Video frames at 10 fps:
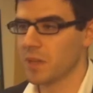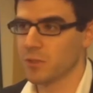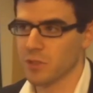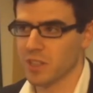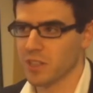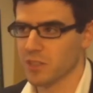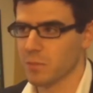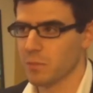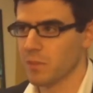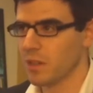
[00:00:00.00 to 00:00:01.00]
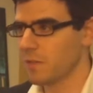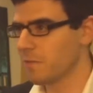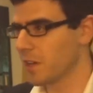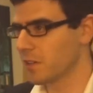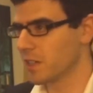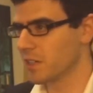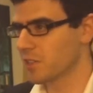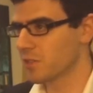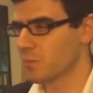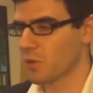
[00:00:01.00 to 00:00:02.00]
patriotism,
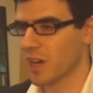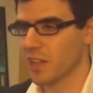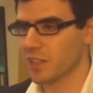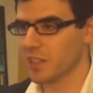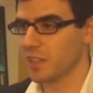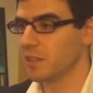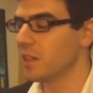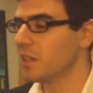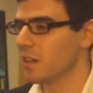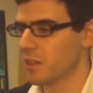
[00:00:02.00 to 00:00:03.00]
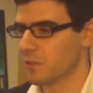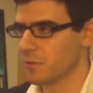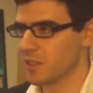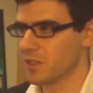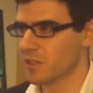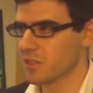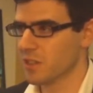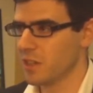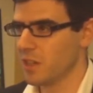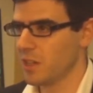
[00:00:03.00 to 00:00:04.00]
fairness, morality, other reasons.
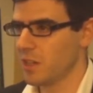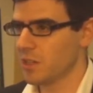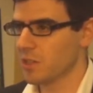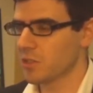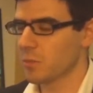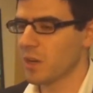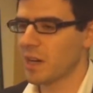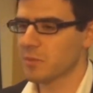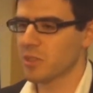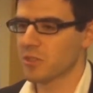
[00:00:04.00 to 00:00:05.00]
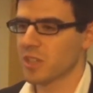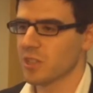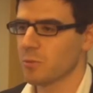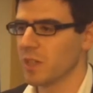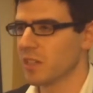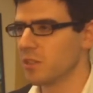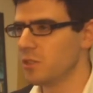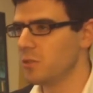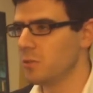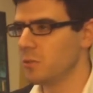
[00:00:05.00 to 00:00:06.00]
So perhaps there's things we can
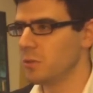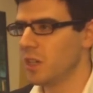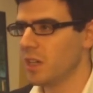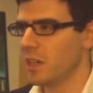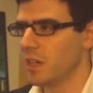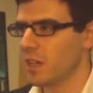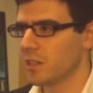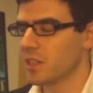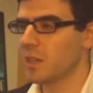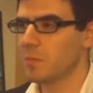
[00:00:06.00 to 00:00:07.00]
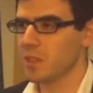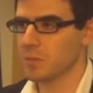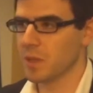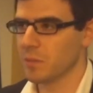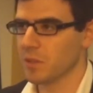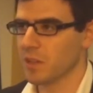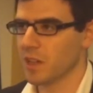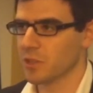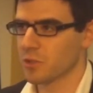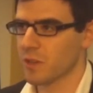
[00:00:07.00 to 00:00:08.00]
do to keep these people
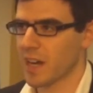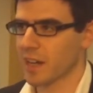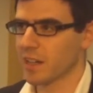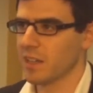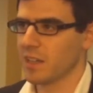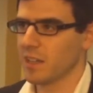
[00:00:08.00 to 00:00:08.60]
on track